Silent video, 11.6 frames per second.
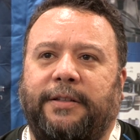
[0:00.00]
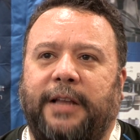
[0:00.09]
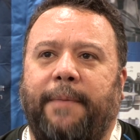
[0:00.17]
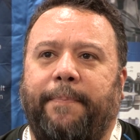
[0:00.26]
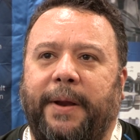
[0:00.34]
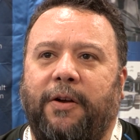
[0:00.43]

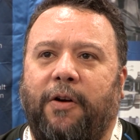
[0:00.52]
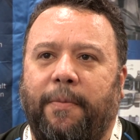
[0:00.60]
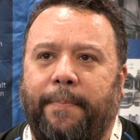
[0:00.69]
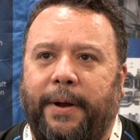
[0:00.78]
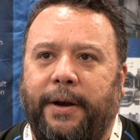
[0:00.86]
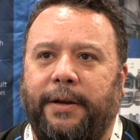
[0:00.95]
stamping
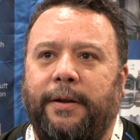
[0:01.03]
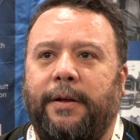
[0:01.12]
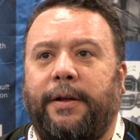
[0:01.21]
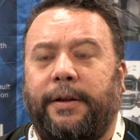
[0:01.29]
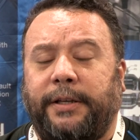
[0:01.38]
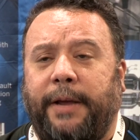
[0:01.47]
company.
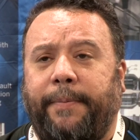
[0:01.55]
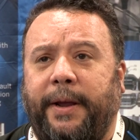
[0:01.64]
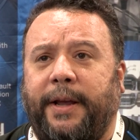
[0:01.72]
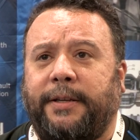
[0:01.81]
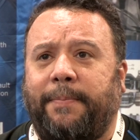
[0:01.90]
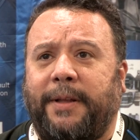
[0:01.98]
It's the
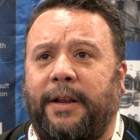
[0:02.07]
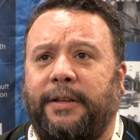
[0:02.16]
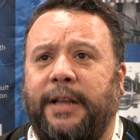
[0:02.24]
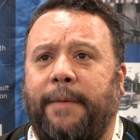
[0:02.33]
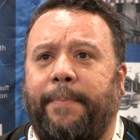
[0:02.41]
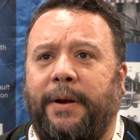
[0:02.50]
biggest metal
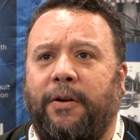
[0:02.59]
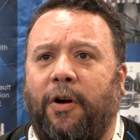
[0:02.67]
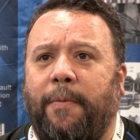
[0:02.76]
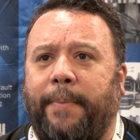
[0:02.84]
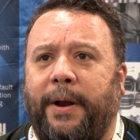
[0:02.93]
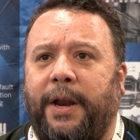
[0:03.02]
stamping
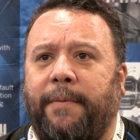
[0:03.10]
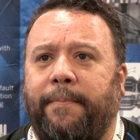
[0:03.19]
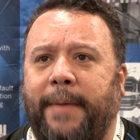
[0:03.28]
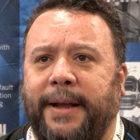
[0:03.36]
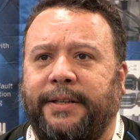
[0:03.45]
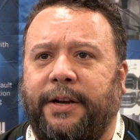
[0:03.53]
company
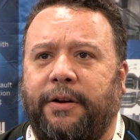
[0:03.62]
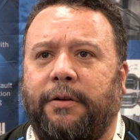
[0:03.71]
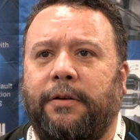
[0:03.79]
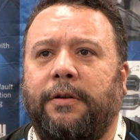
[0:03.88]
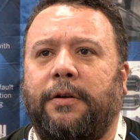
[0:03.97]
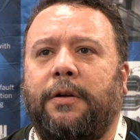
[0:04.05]
in
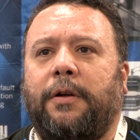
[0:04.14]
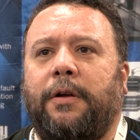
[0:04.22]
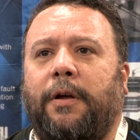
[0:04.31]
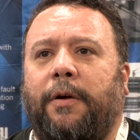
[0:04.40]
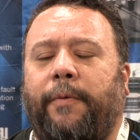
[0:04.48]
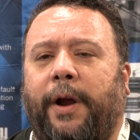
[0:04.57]
Mexico.
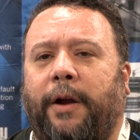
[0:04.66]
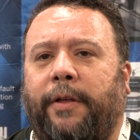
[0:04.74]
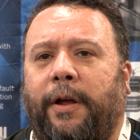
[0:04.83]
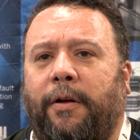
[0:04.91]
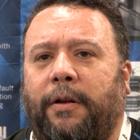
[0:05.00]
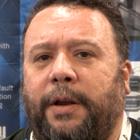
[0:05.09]
We are
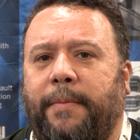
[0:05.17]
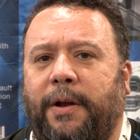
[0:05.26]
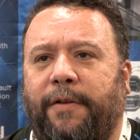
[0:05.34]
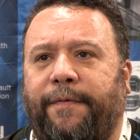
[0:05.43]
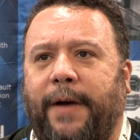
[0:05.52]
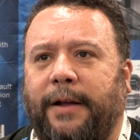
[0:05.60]
the only
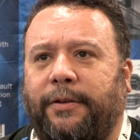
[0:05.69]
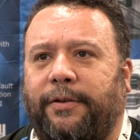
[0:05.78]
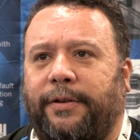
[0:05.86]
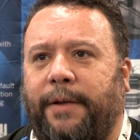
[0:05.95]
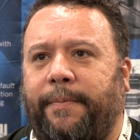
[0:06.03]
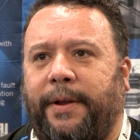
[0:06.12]

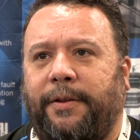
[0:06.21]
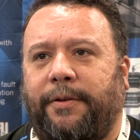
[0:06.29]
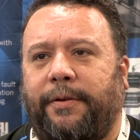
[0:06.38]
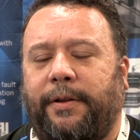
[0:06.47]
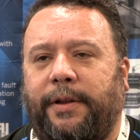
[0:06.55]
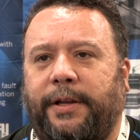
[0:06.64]
manufacturers that have been
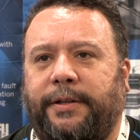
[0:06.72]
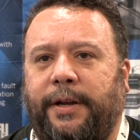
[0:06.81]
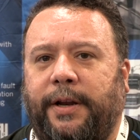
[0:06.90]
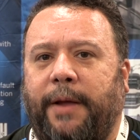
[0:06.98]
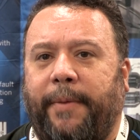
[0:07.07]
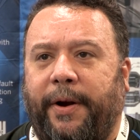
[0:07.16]
doing this
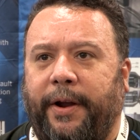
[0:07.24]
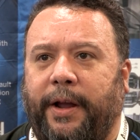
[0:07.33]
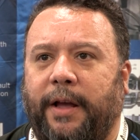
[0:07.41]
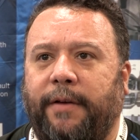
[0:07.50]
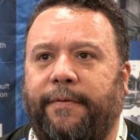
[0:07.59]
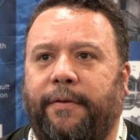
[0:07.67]
in
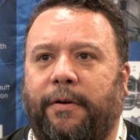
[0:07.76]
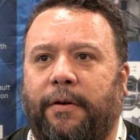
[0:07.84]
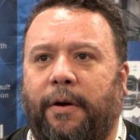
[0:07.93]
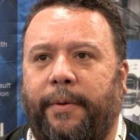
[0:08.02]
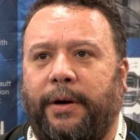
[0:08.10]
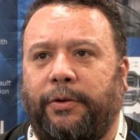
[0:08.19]
America
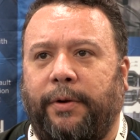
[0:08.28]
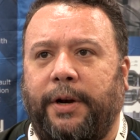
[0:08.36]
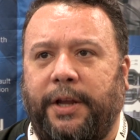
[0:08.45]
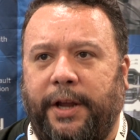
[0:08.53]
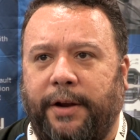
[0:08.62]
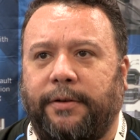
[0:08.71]
for over
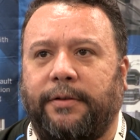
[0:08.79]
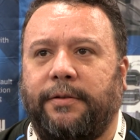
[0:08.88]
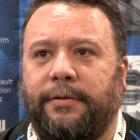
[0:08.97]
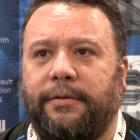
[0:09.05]
20 years.